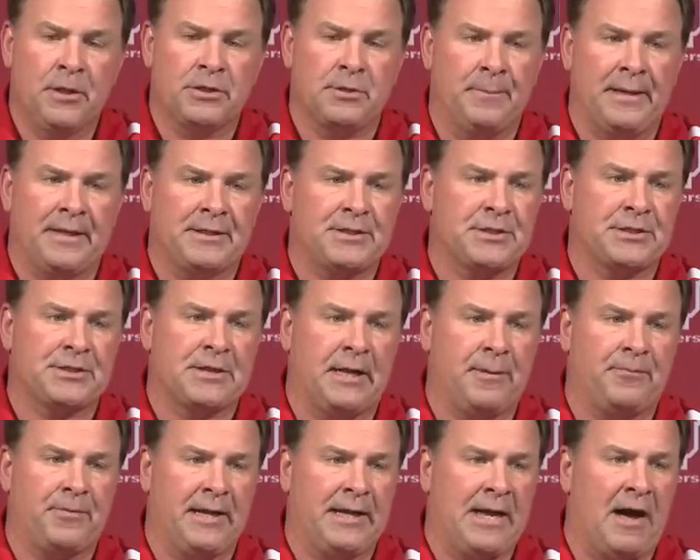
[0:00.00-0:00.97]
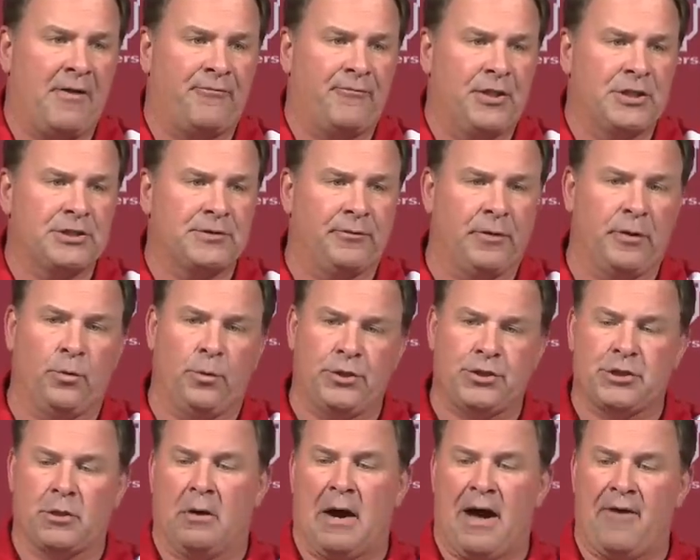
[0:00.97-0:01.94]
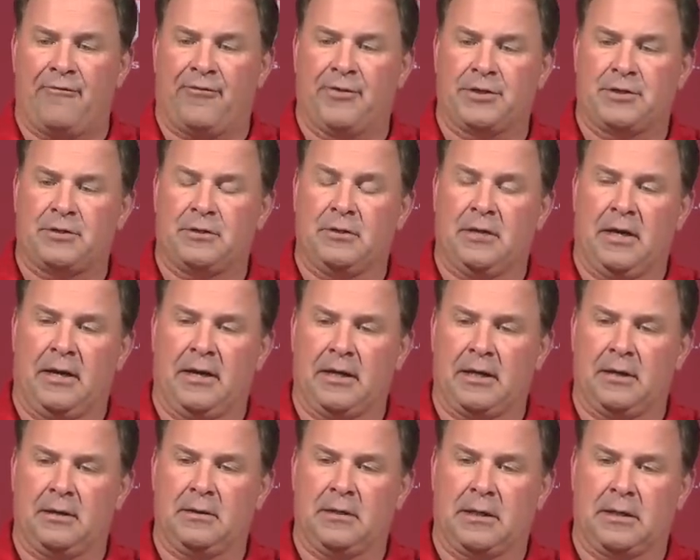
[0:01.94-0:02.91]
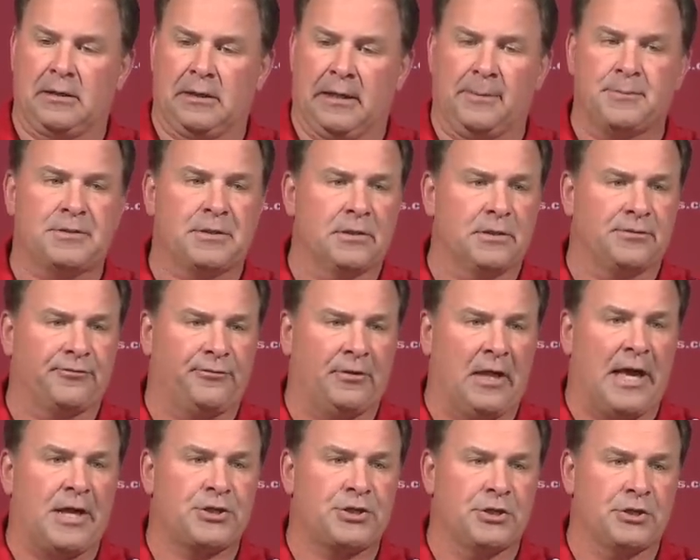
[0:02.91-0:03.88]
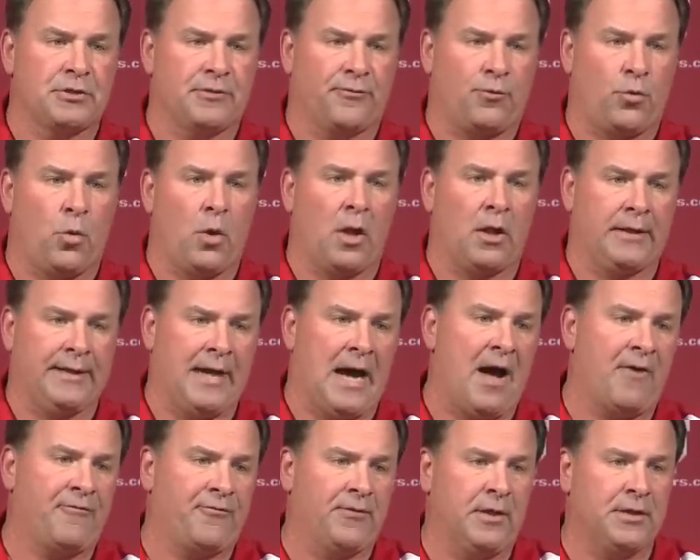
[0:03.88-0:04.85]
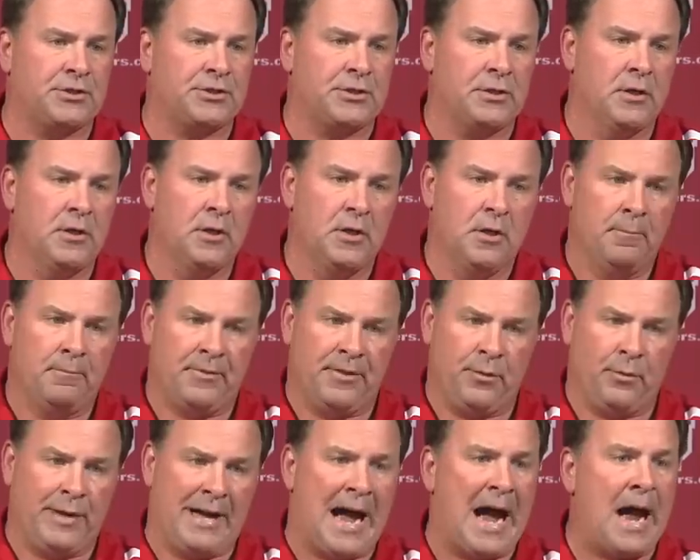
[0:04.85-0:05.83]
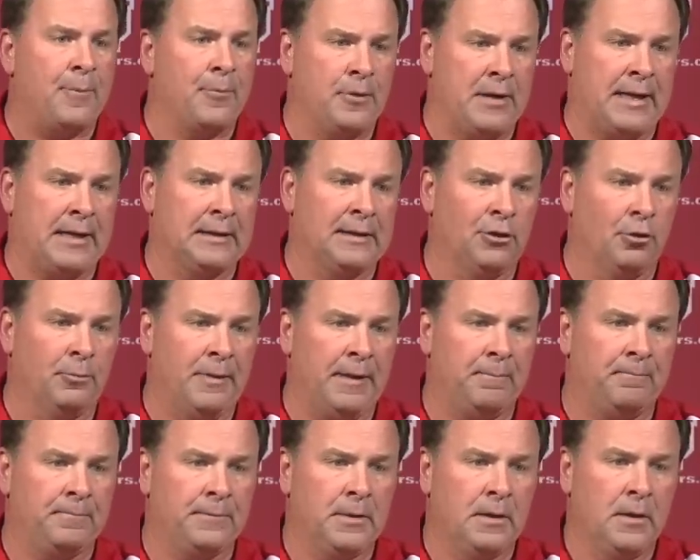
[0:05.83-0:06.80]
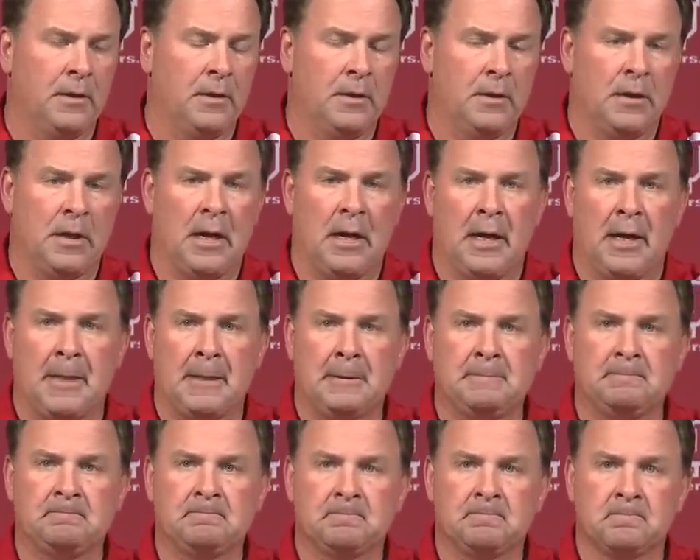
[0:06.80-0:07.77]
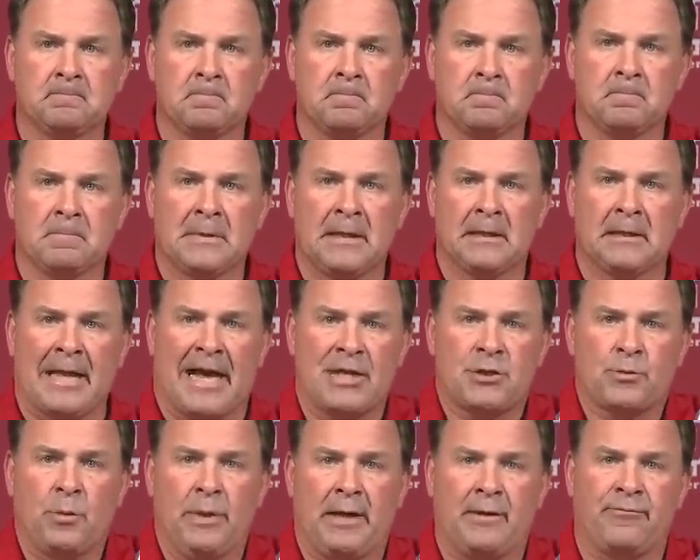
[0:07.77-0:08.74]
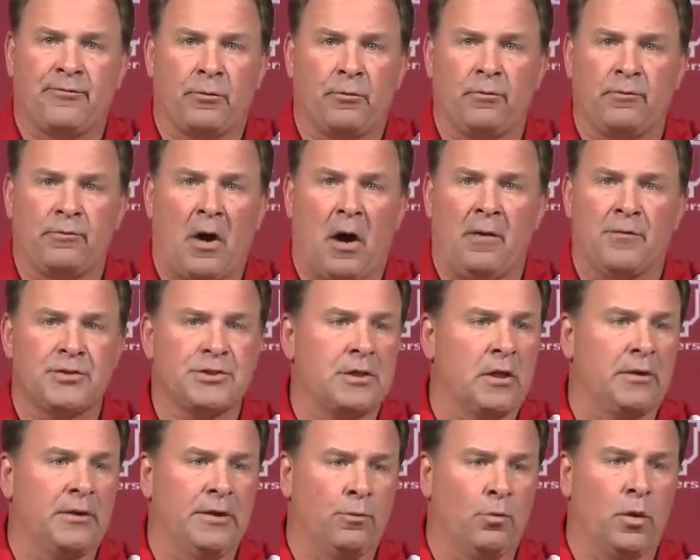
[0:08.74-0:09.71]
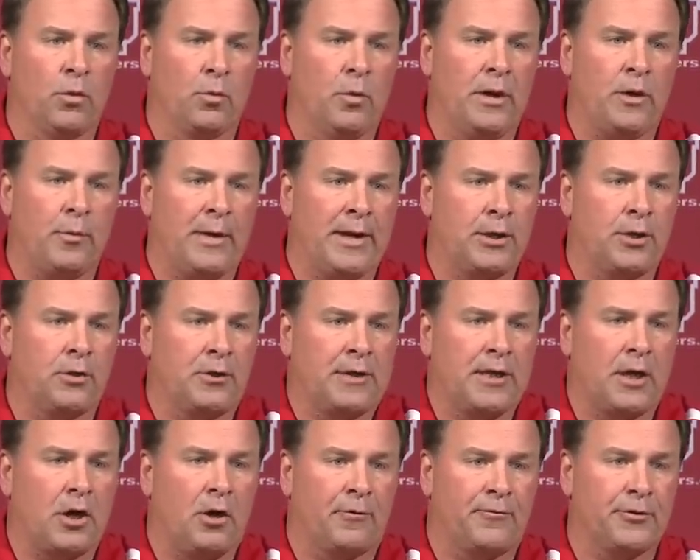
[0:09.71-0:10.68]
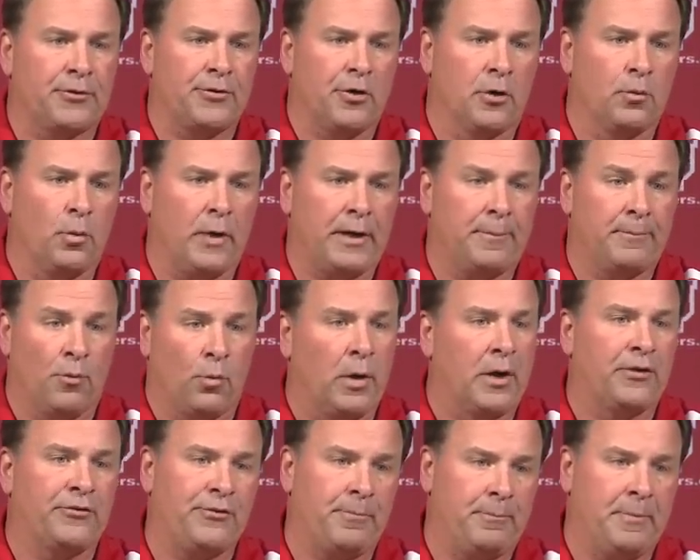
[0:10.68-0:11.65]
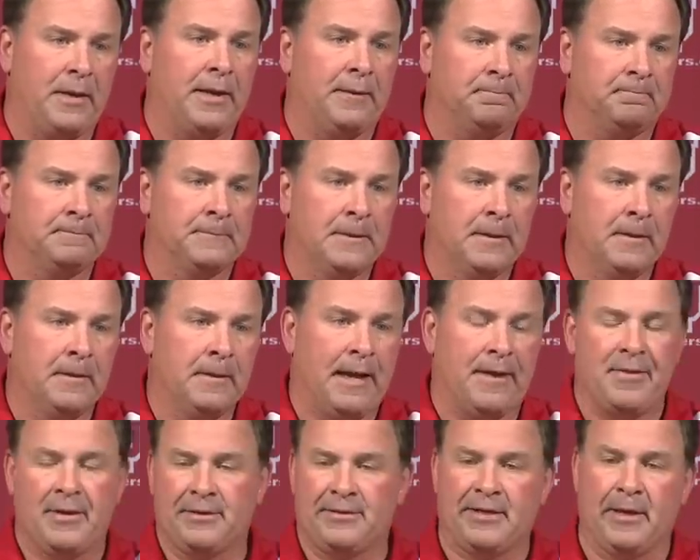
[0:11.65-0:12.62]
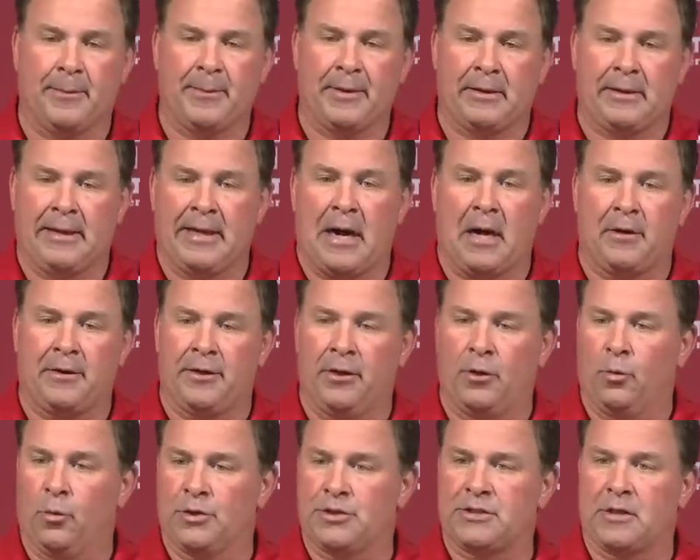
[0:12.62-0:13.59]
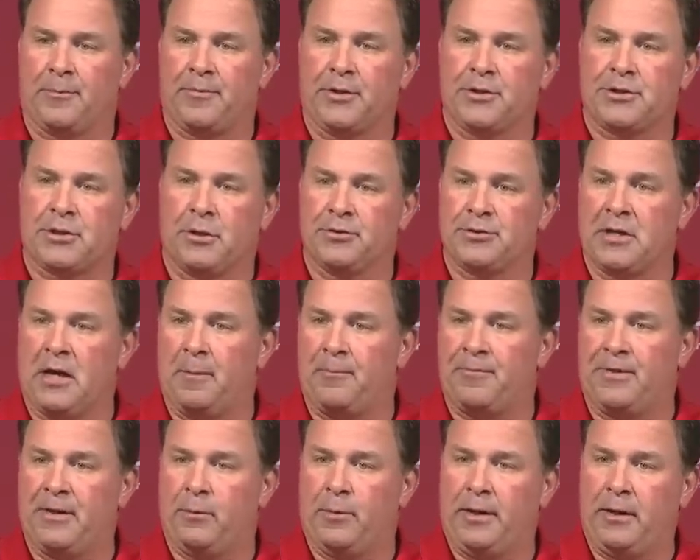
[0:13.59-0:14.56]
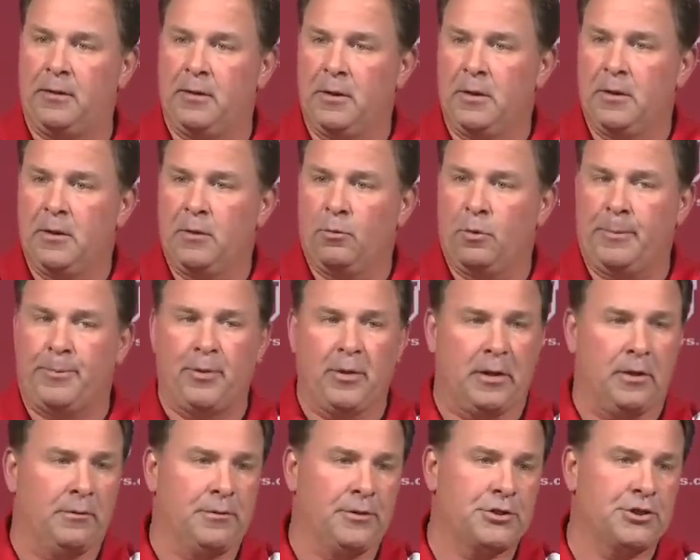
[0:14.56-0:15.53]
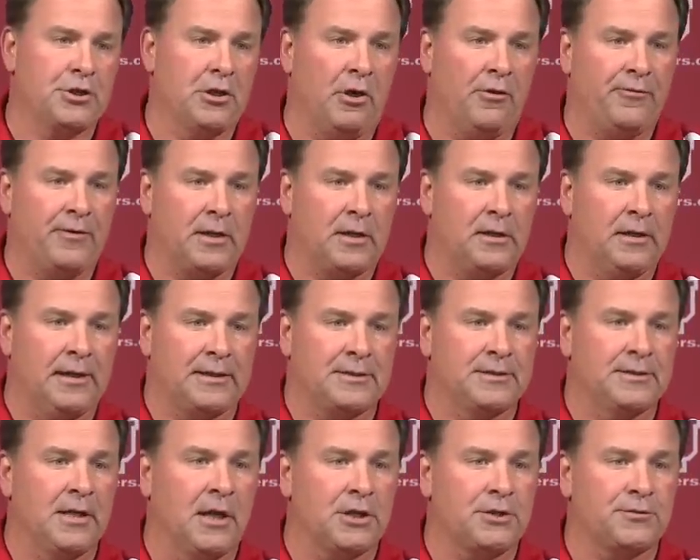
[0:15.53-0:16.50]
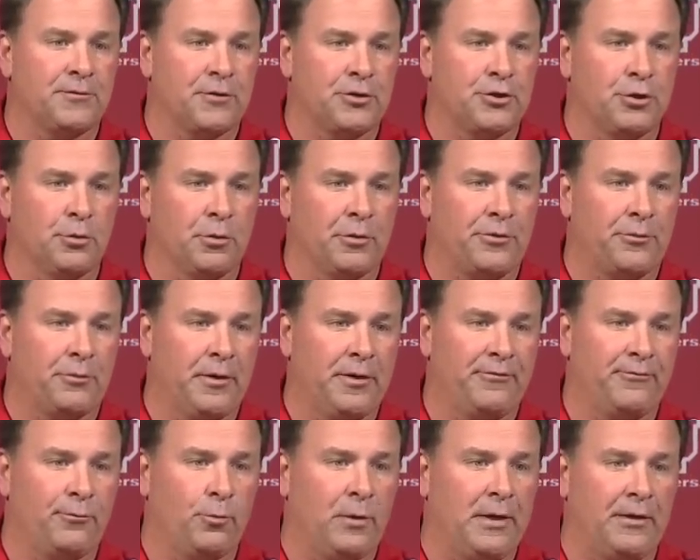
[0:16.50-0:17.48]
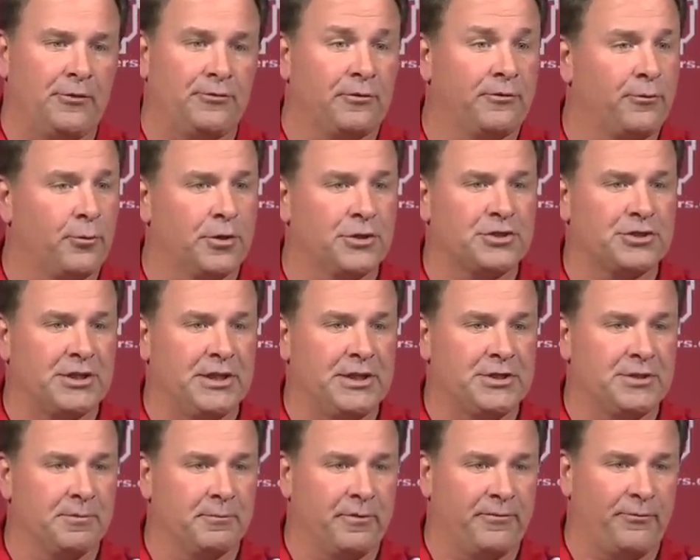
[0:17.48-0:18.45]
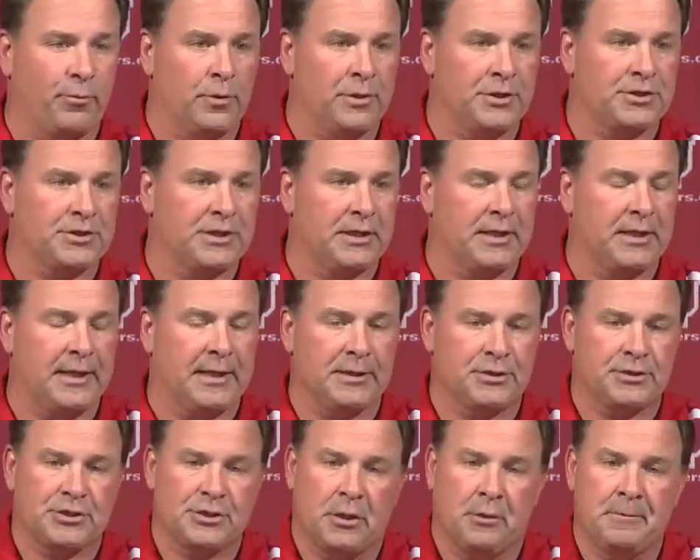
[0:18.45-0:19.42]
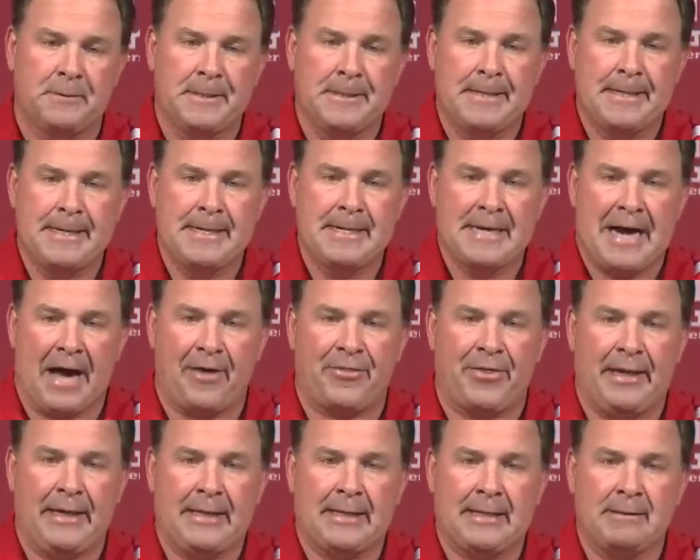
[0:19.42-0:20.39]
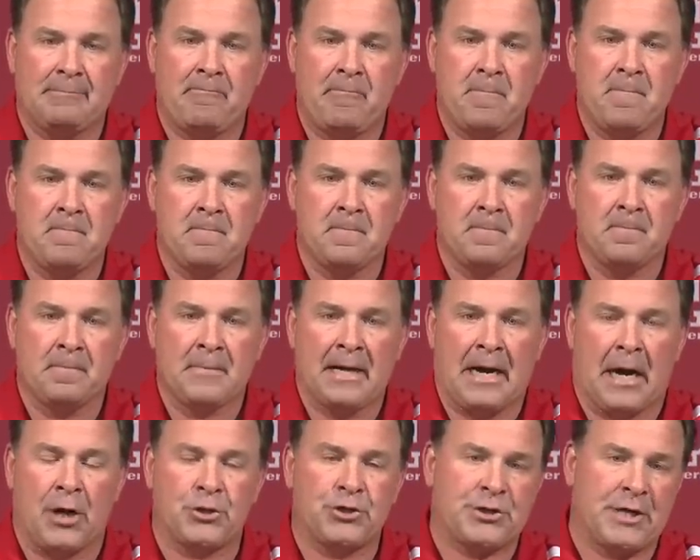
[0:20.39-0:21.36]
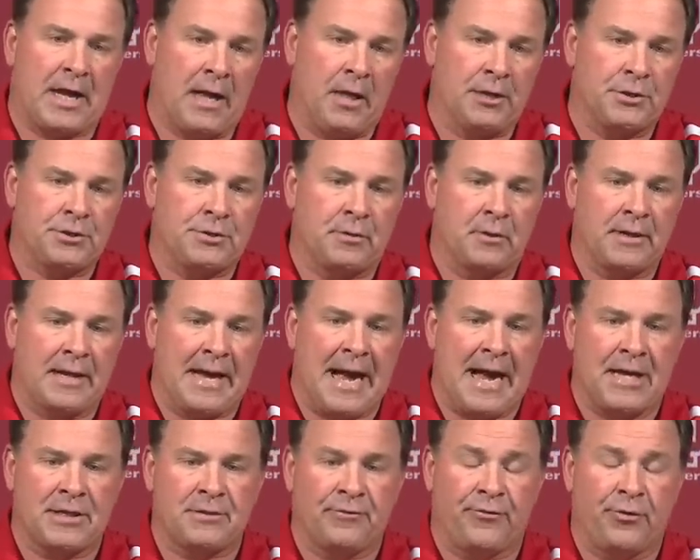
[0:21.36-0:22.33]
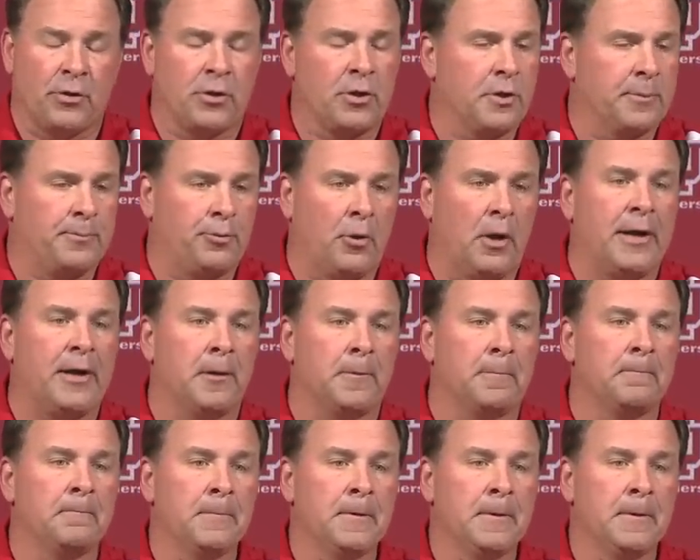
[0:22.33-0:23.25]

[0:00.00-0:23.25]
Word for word: To me, it's the same thing offensively. We show often uh, glimpses, flashes of quality offense, but then we hibernate a little bit. Um, last week, for all of a sudden, in one week, we had a good kickoff return week, but where's it been? And then typically, our deal once something shows up, then we we put it on the shelf and it collects dust for two or three weeks or for a season before you see it again. So, I think our challenge to our guys, if you're a good player,